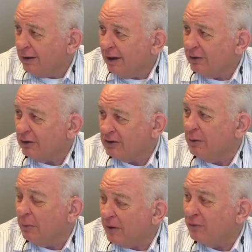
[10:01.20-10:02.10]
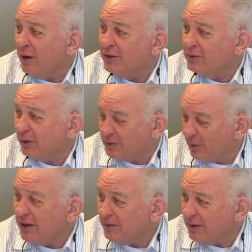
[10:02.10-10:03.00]
It took some of my friends to
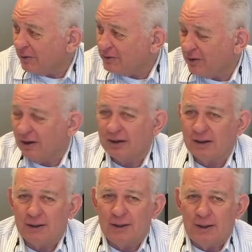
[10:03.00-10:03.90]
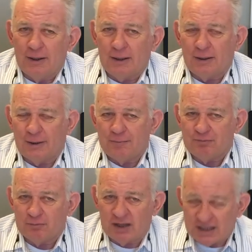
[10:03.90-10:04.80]
explain to me I was wrong.
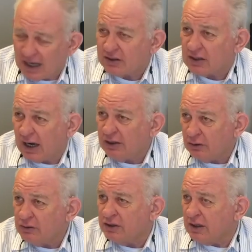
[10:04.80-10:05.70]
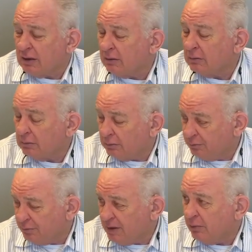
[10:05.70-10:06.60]
But yes, I do see
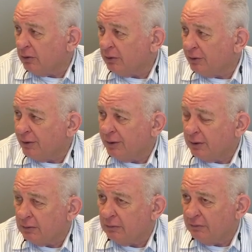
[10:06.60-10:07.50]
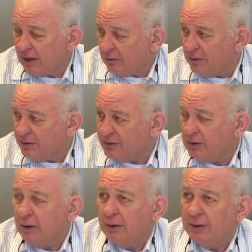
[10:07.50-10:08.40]
people, veterans,
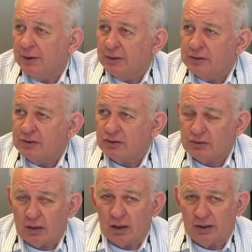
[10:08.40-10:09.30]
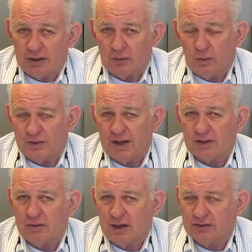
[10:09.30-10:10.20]
struggling with that
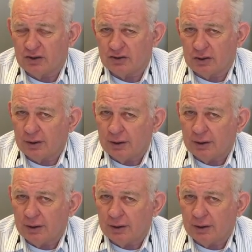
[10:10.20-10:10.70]
transition.